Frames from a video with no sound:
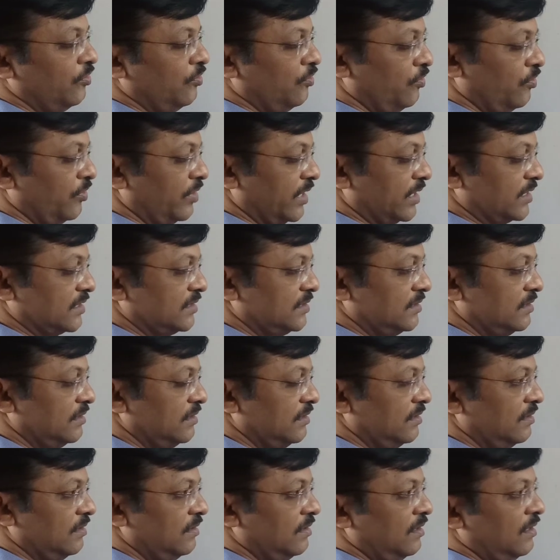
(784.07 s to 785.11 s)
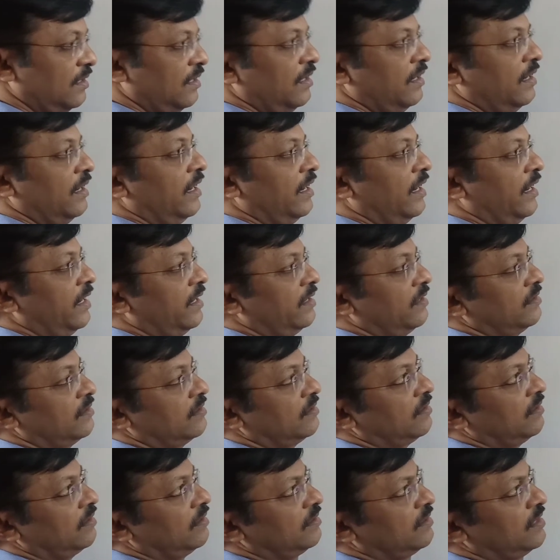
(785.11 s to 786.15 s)
root x. And
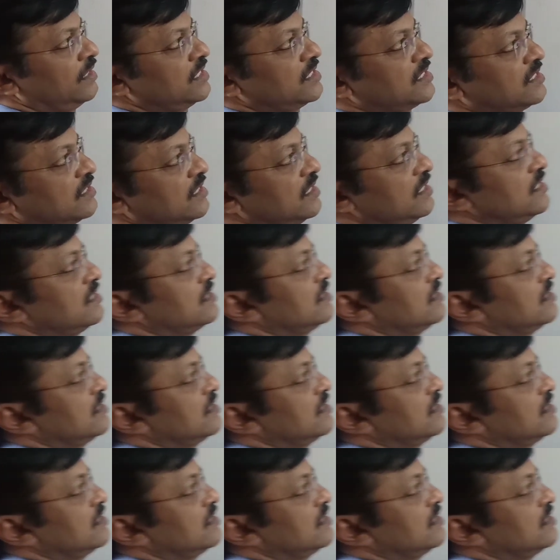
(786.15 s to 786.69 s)
this is